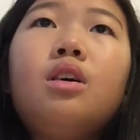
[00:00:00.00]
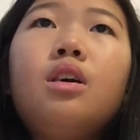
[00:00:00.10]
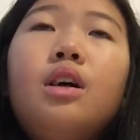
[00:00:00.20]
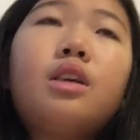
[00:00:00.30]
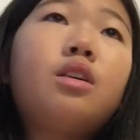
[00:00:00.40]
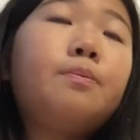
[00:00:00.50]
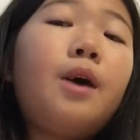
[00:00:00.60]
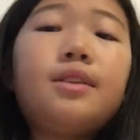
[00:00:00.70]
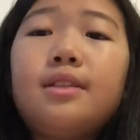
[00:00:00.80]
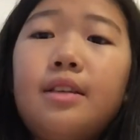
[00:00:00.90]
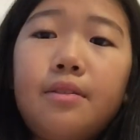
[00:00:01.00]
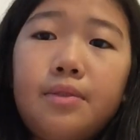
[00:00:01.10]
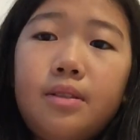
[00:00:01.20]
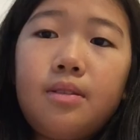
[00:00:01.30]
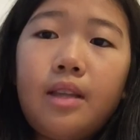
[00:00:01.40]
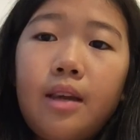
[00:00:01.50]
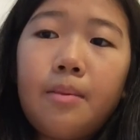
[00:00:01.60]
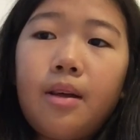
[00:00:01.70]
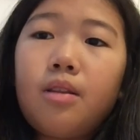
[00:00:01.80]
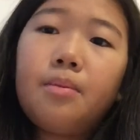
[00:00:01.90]
a positive thing
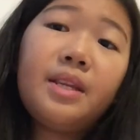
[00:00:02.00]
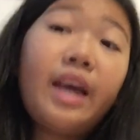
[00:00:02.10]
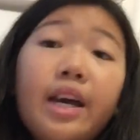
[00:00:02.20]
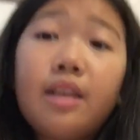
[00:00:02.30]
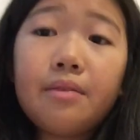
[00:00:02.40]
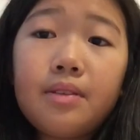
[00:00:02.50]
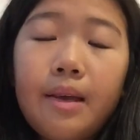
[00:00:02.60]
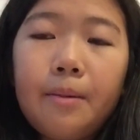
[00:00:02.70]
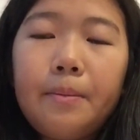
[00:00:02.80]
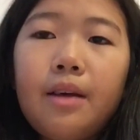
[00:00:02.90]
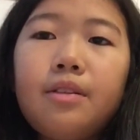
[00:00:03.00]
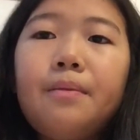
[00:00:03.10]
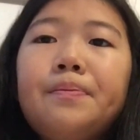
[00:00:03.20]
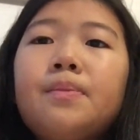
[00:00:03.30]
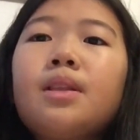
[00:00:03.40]
about them, a negative thing about them,